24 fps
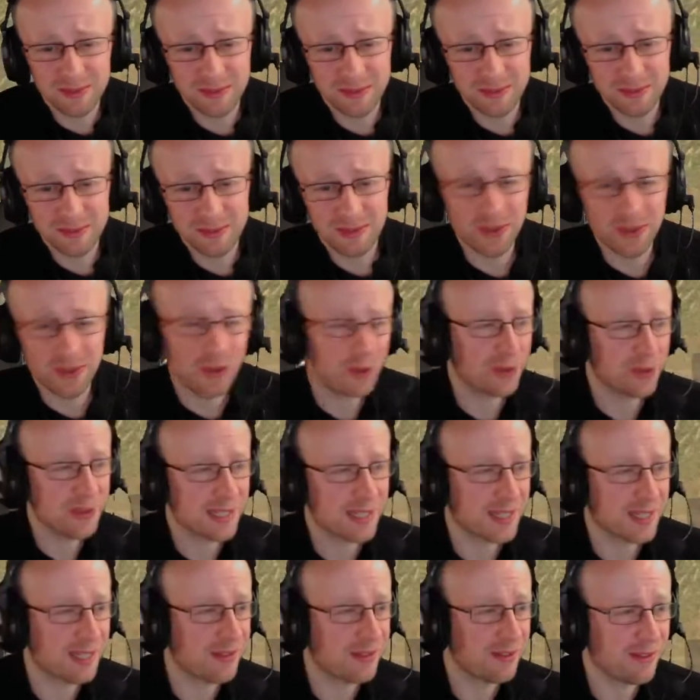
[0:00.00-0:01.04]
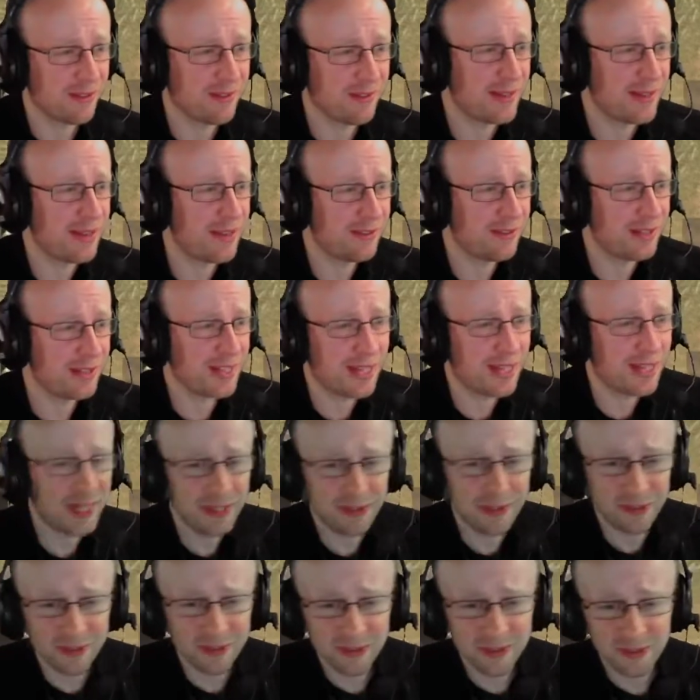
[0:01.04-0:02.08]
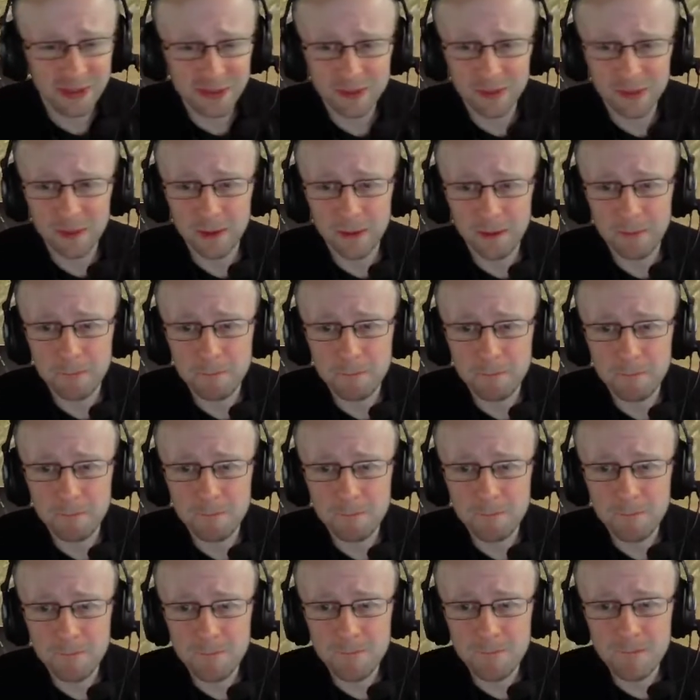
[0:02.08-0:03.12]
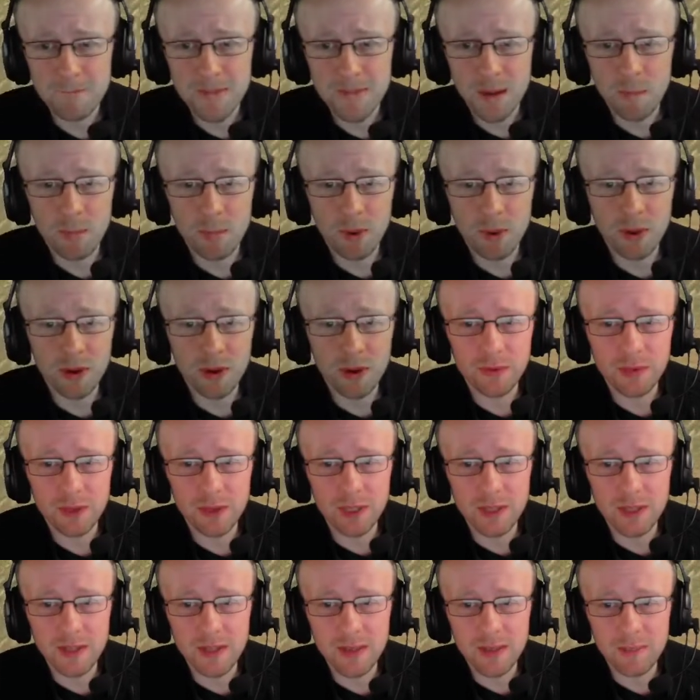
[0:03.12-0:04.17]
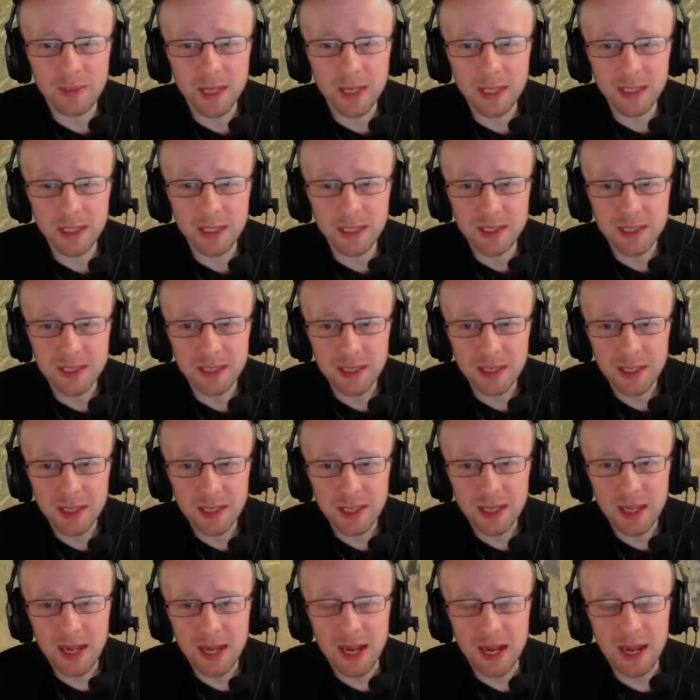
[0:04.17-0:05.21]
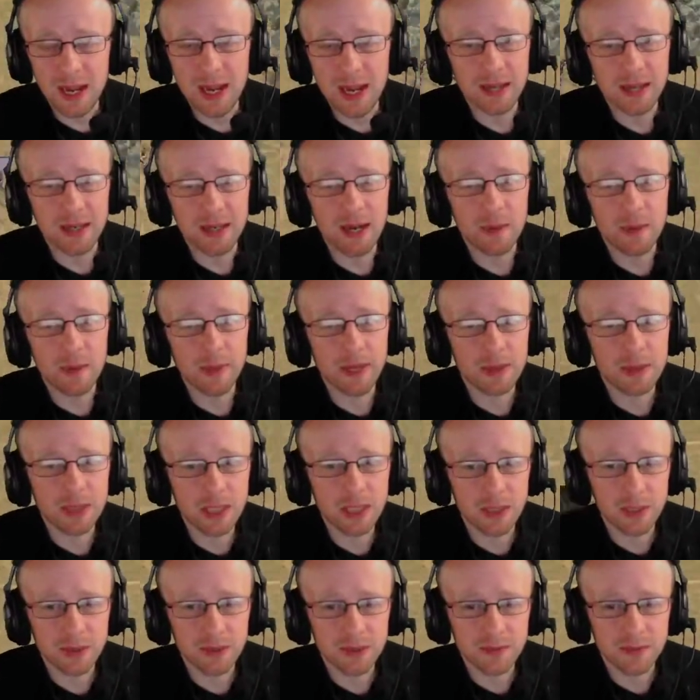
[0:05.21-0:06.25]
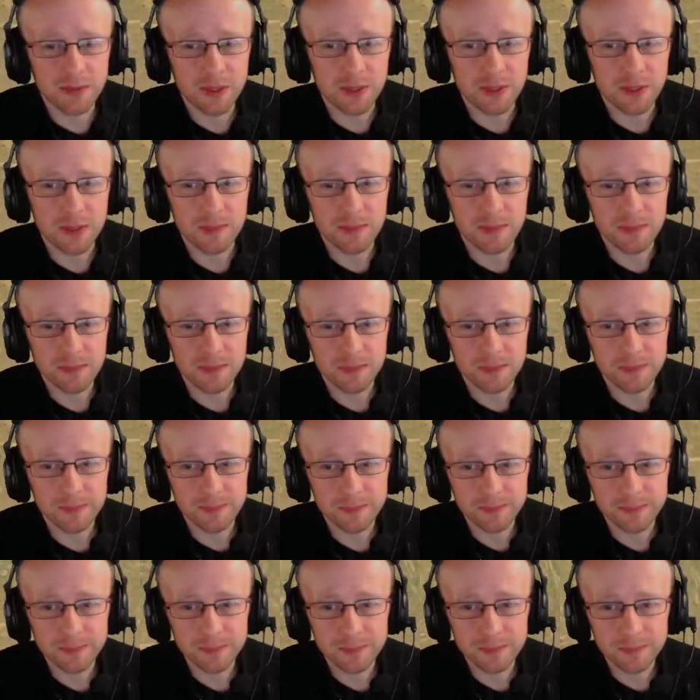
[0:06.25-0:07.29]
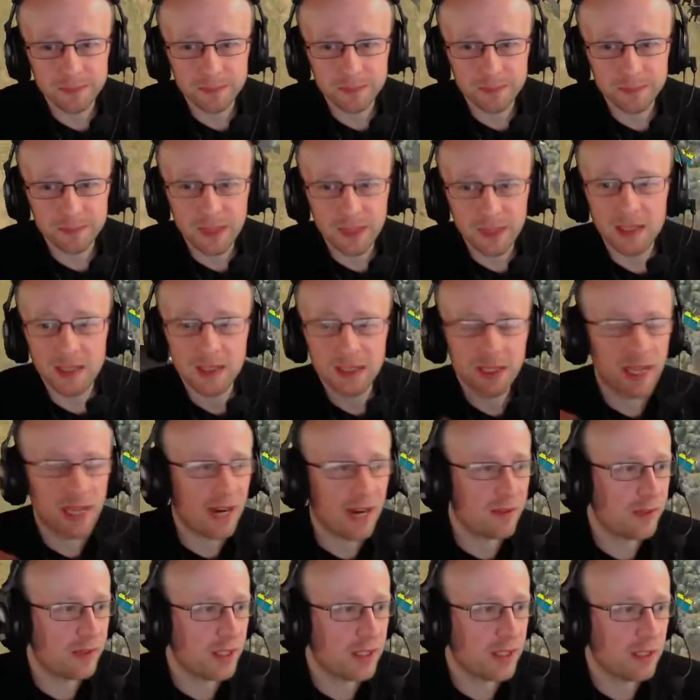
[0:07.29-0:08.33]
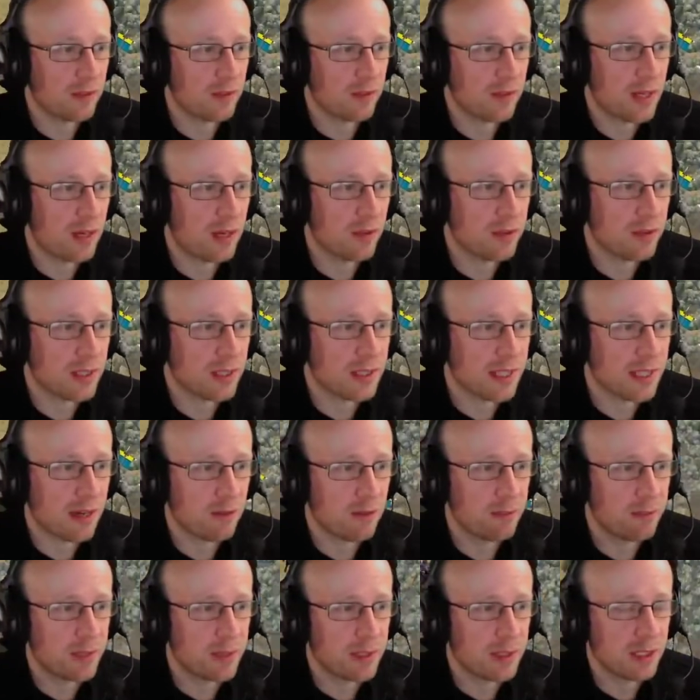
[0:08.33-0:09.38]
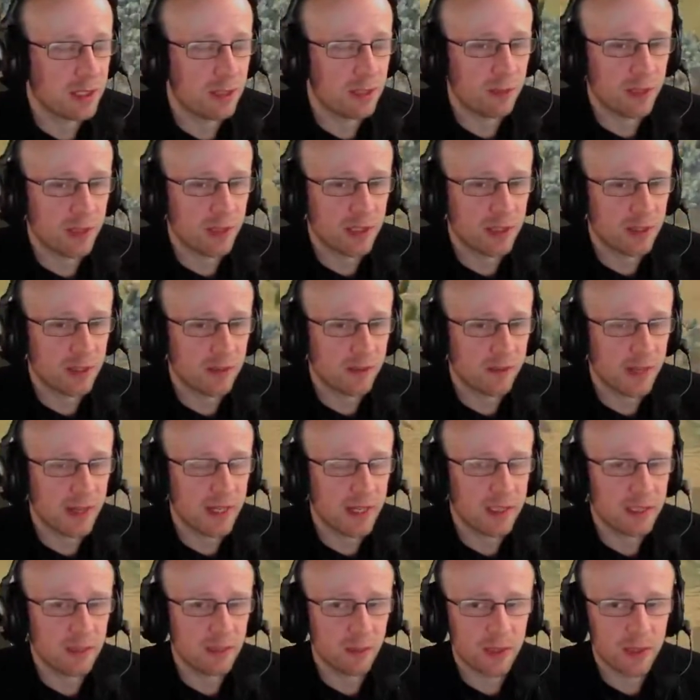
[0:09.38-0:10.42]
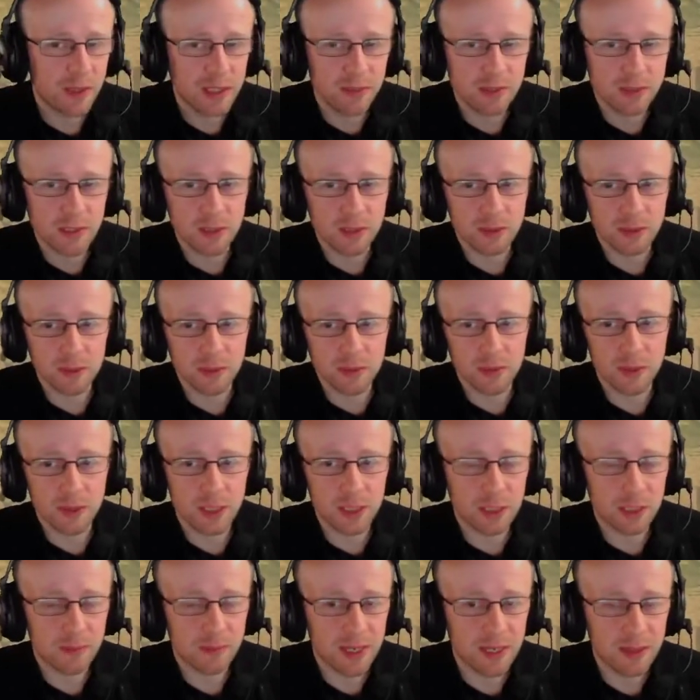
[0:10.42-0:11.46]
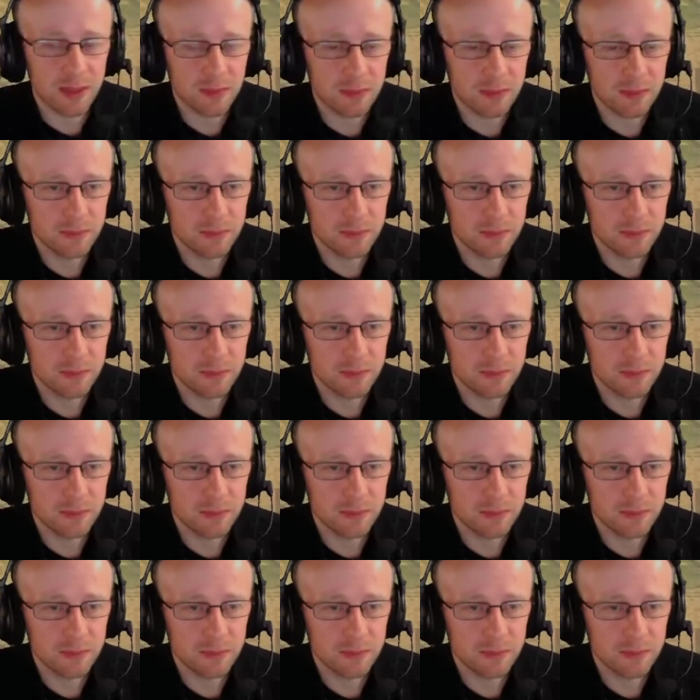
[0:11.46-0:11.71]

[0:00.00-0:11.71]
Of course they're not. They're there for life. But the unit there breaks, and everybody else holds firm. That is the cavalry in the rear on the south position, which evaded, which I'm still worried about.